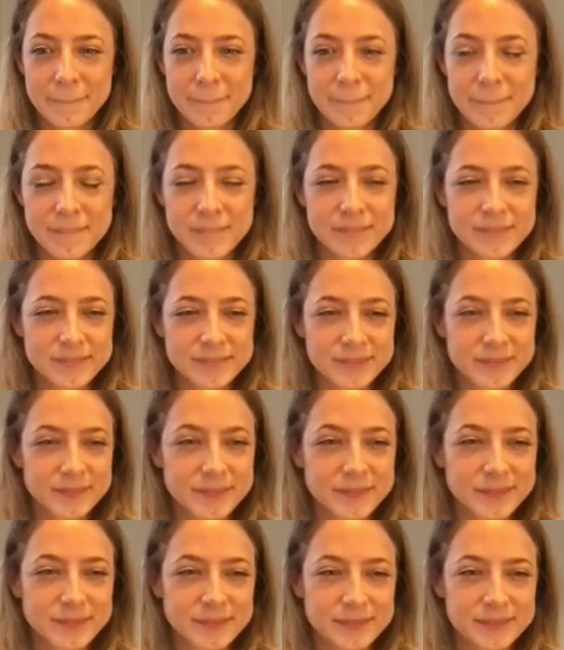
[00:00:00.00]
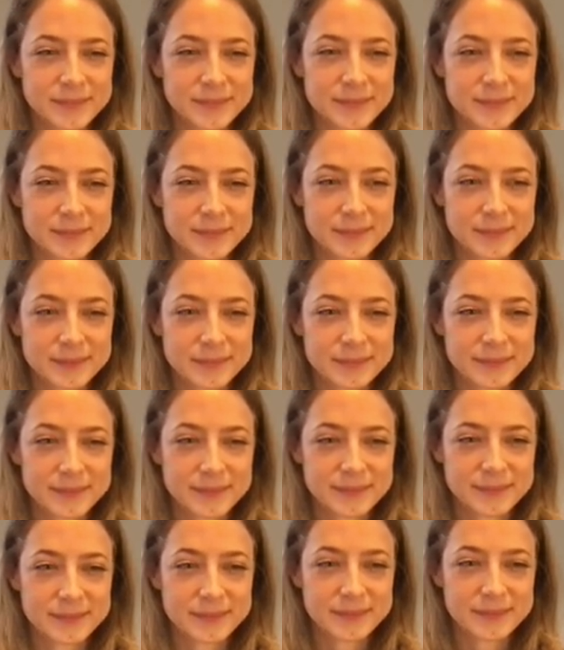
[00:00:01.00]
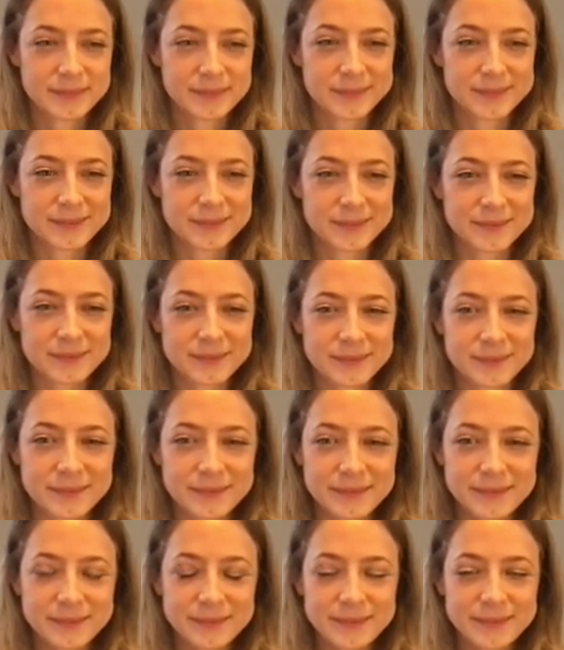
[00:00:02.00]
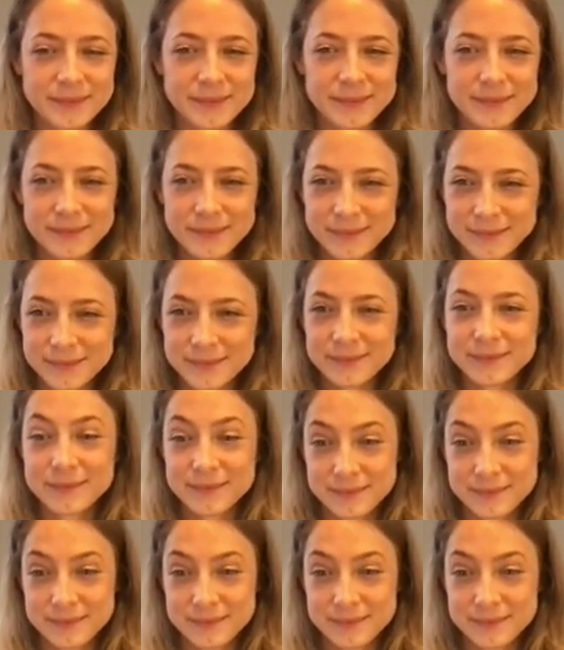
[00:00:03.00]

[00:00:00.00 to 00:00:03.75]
[no speech]